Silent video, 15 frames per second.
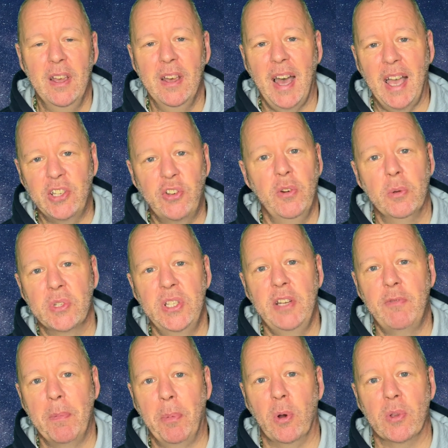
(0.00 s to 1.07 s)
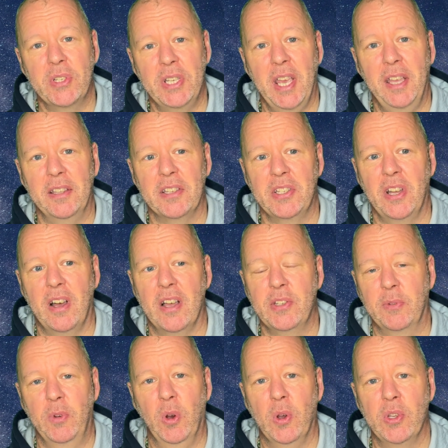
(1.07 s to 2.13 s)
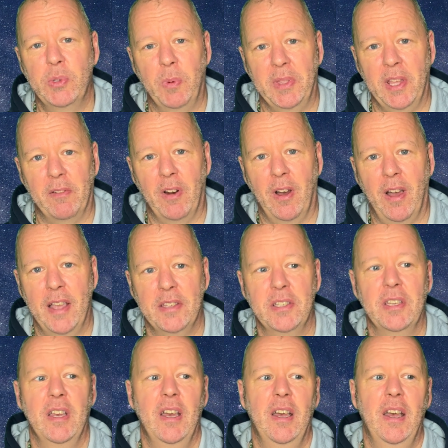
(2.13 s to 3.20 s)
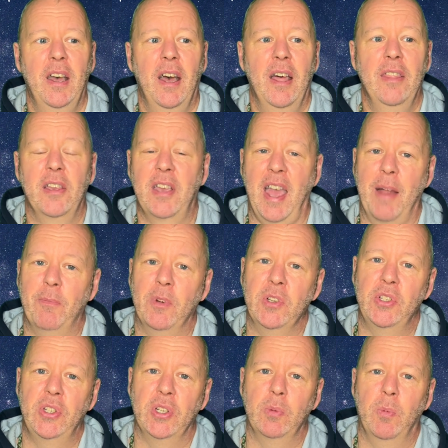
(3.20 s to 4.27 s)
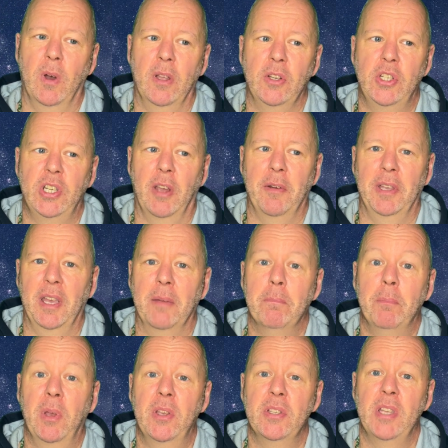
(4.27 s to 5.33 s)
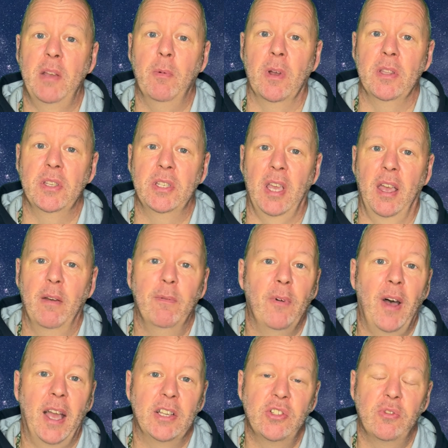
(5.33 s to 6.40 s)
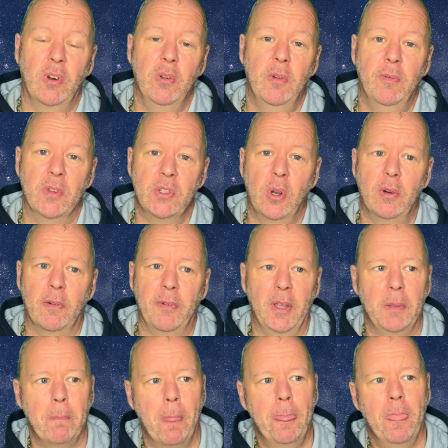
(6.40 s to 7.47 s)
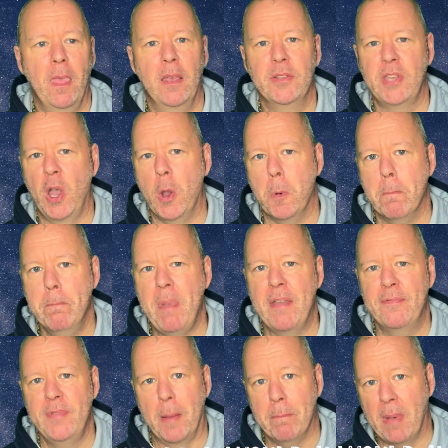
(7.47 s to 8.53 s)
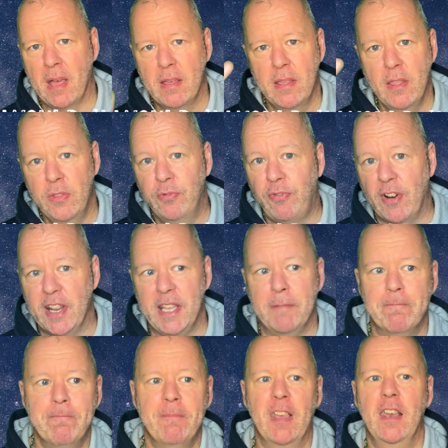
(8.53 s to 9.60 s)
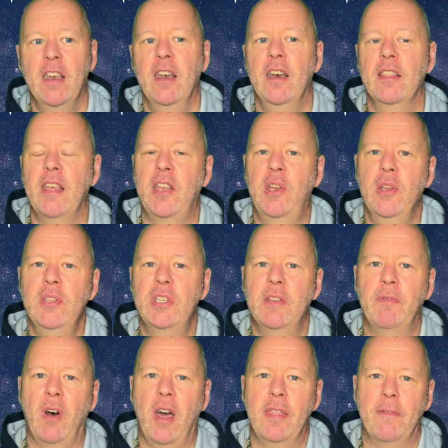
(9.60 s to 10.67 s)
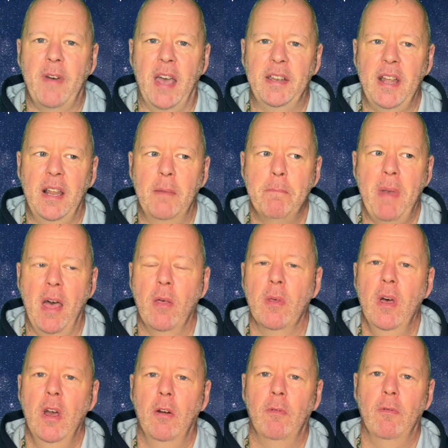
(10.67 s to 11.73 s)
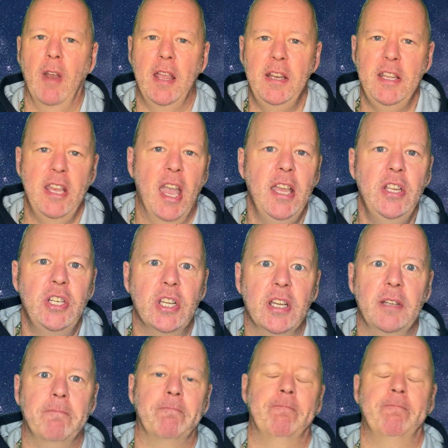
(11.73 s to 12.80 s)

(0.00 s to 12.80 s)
Astronauts did report seeing the stars, of course, with their eyes. The cameras just weren't showing it because they weren't set for astrophotography. So, myth number 3, they couldn't survive the Van Allen belt, radiation.